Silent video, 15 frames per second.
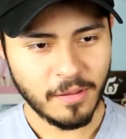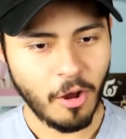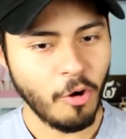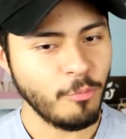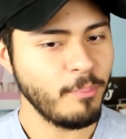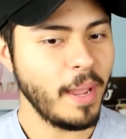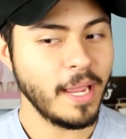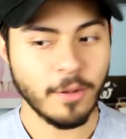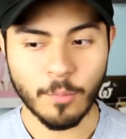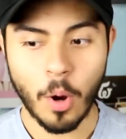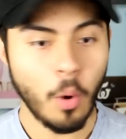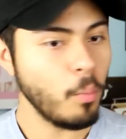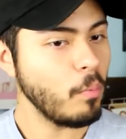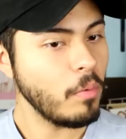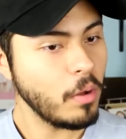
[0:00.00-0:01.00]
Oh, man.
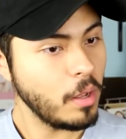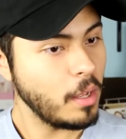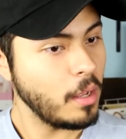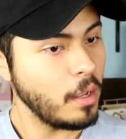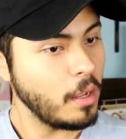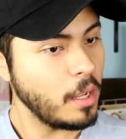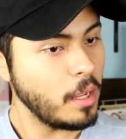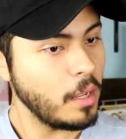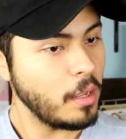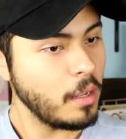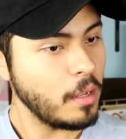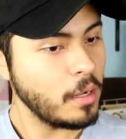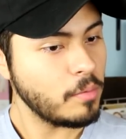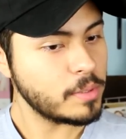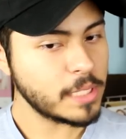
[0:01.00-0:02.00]
Oh.
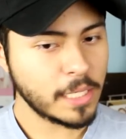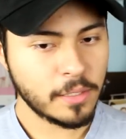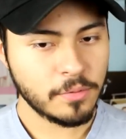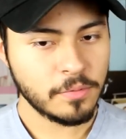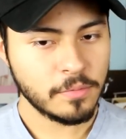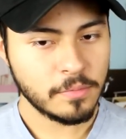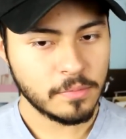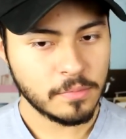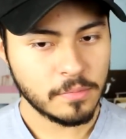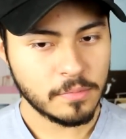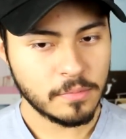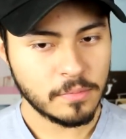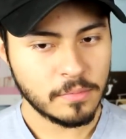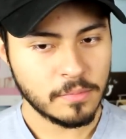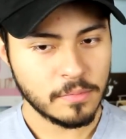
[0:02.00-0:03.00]
What the hell?
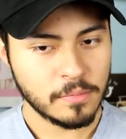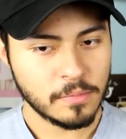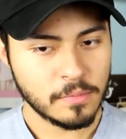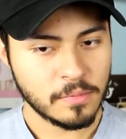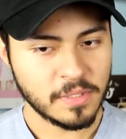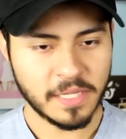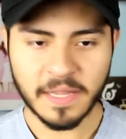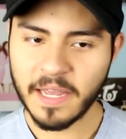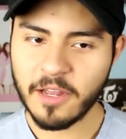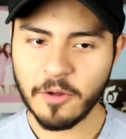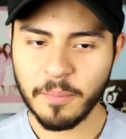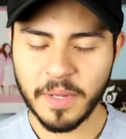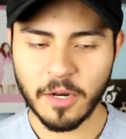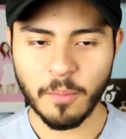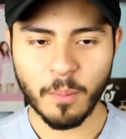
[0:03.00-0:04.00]
Did they
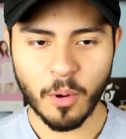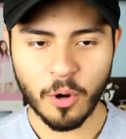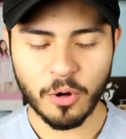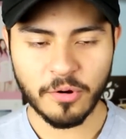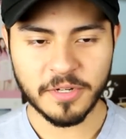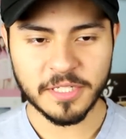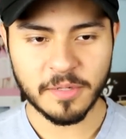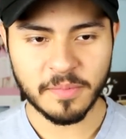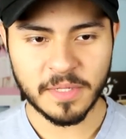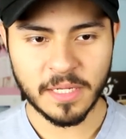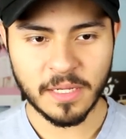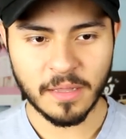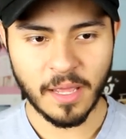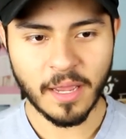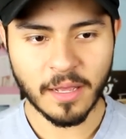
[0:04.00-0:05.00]
commit a murder or
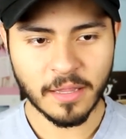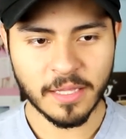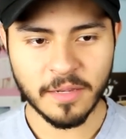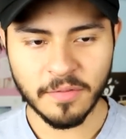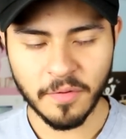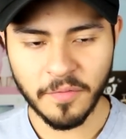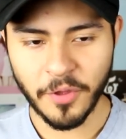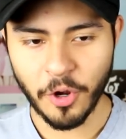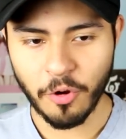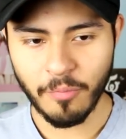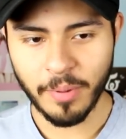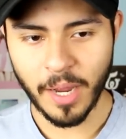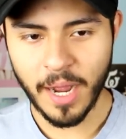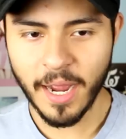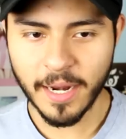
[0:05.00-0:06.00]
something? Like, leave the vehicle
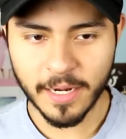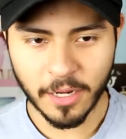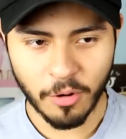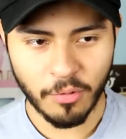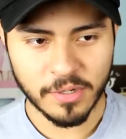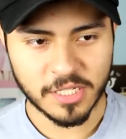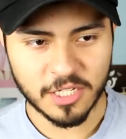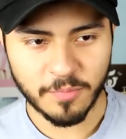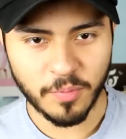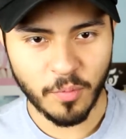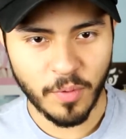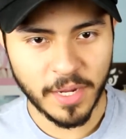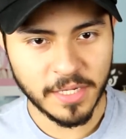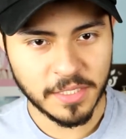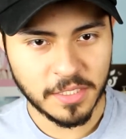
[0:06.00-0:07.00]
behind and go a separate
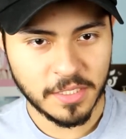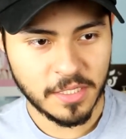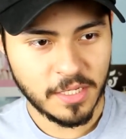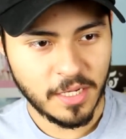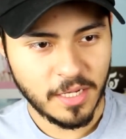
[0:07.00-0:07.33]
ways?